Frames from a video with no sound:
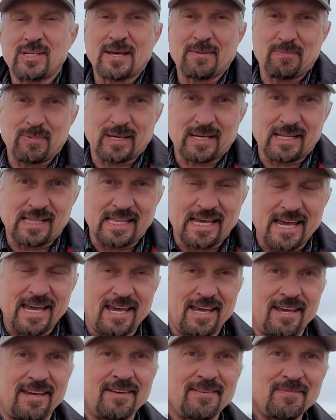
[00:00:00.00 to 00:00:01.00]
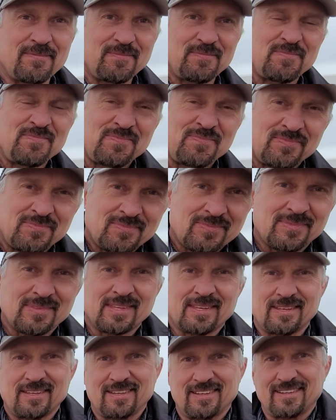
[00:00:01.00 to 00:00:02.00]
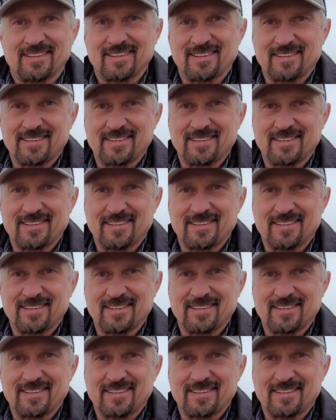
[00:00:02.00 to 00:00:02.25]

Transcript: typically, okay. any other time.